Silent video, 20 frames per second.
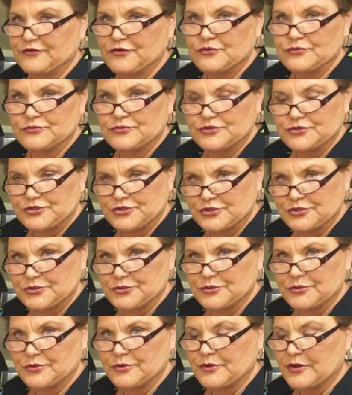you
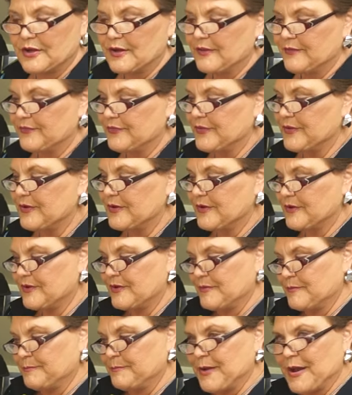do, the
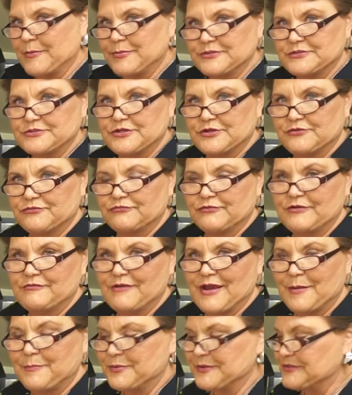bobbin's going to
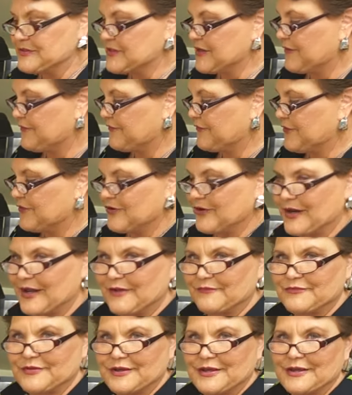rewrap itself and you're going to
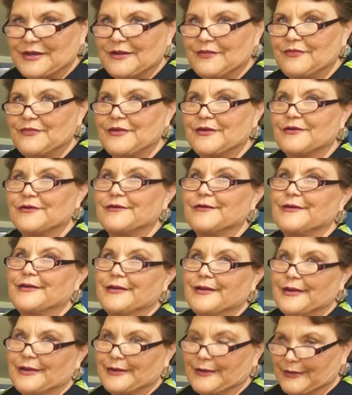have to get in there
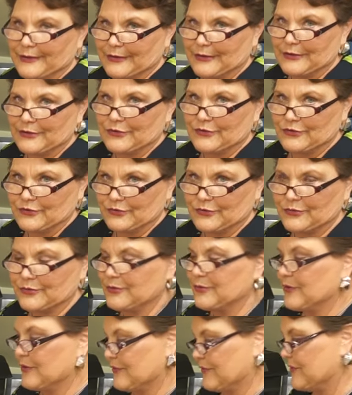and undo
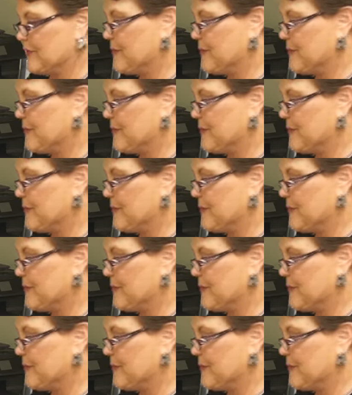the